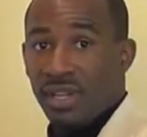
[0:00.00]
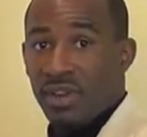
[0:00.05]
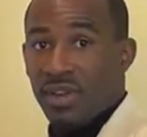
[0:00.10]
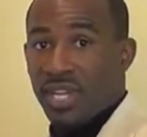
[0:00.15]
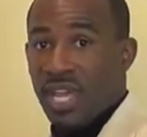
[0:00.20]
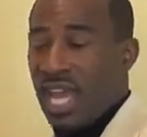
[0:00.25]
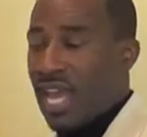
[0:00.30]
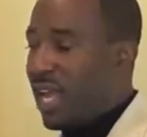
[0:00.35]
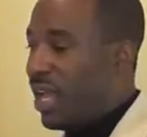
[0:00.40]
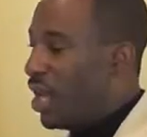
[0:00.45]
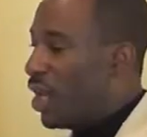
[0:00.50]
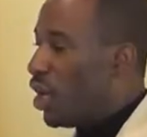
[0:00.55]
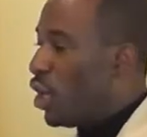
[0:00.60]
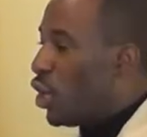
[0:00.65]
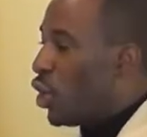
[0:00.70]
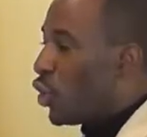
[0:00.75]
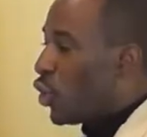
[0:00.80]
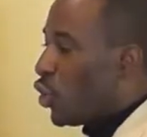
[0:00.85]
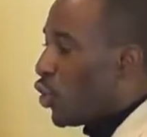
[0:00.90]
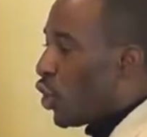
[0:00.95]
Okay?
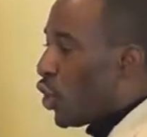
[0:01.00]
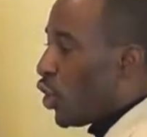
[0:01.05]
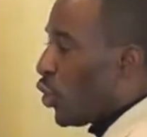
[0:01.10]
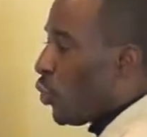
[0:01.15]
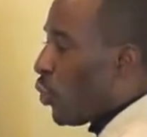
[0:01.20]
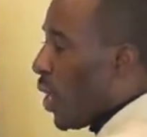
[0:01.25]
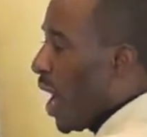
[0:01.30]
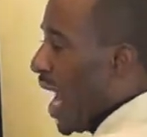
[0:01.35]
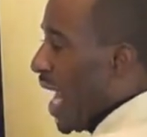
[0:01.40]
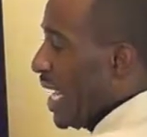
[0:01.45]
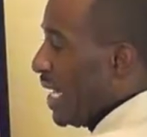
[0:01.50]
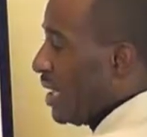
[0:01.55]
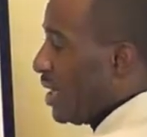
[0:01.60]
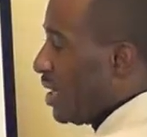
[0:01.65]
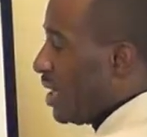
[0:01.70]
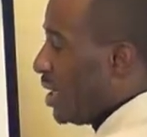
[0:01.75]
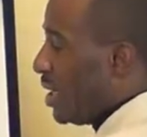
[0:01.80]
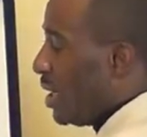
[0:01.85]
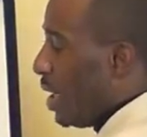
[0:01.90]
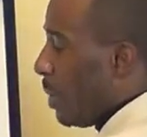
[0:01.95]
You're going to
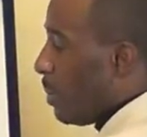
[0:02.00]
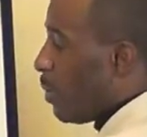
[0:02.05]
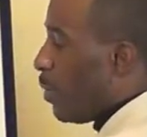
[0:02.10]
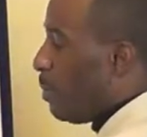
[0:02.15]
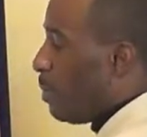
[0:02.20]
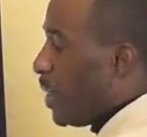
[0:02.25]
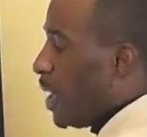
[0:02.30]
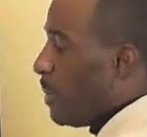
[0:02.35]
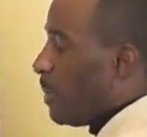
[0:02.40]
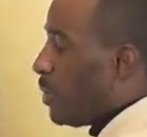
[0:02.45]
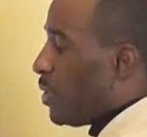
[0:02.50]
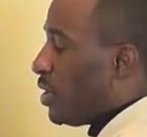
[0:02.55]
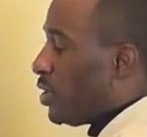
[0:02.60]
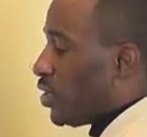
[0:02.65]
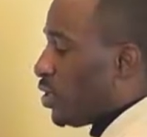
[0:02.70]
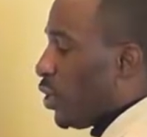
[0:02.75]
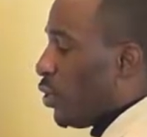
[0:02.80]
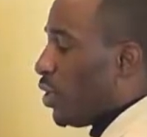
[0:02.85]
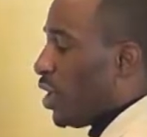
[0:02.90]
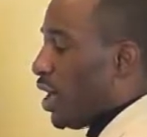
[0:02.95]
write the number of people that
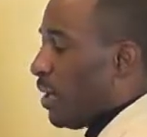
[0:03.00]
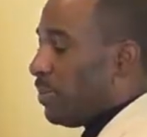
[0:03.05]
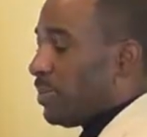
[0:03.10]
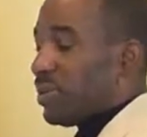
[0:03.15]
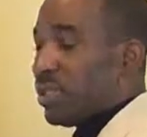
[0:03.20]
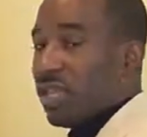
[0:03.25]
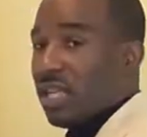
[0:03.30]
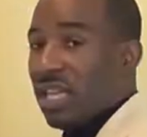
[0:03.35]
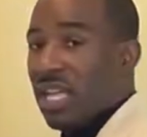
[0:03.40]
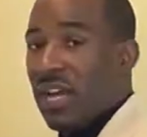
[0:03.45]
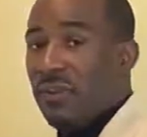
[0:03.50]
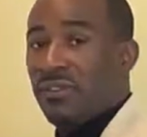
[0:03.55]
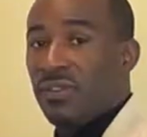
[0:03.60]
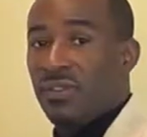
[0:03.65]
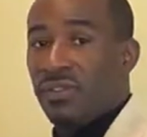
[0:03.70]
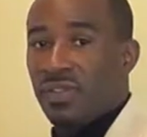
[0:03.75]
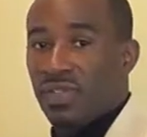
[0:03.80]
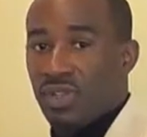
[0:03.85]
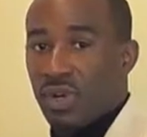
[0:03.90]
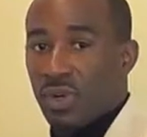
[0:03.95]
showed up to the left
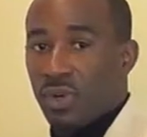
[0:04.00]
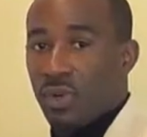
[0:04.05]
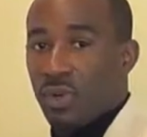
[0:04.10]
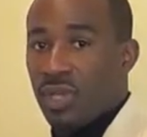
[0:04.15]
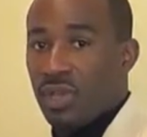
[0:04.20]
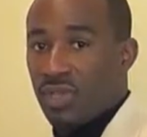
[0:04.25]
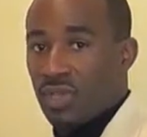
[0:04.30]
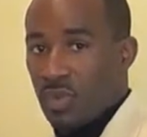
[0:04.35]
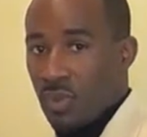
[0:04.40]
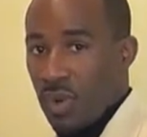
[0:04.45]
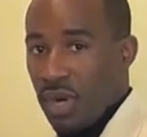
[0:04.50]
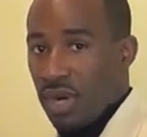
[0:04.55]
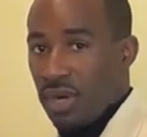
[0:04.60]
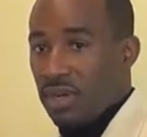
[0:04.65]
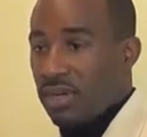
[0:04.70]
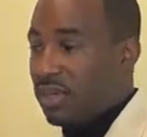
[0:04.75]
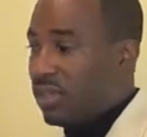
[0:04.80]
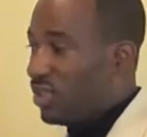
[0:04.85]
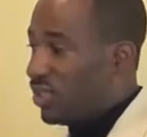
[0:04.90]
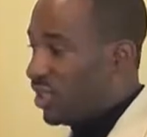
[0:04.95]
of the circle in the
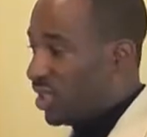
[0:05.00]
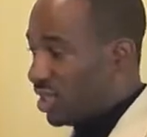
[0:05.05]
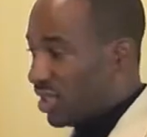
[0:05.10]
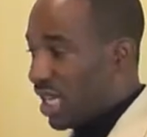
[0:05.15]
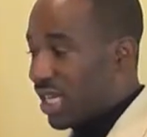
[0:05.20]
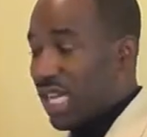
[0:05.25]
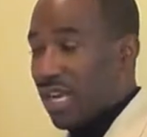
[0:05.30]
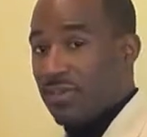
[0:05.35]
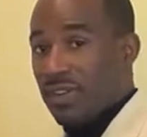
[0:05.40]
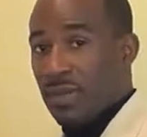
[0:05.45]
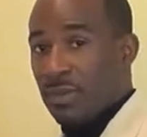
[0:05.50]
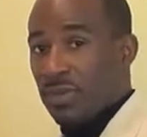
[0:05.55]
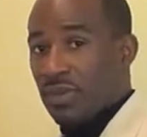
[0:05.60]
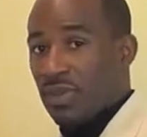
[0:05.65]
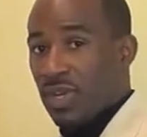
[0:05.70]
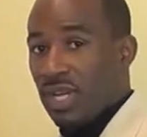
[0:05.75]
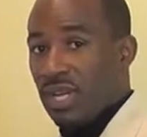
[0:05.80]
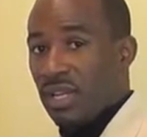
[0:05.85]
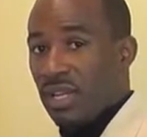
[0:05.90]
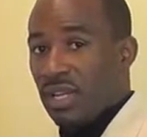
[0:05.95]
square, just like I've
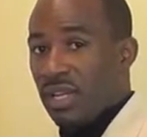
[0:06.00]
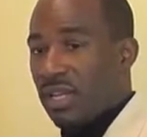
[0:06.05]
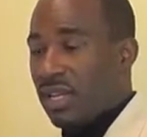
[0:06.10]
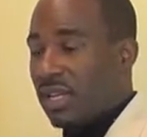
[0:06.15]
demonstrated.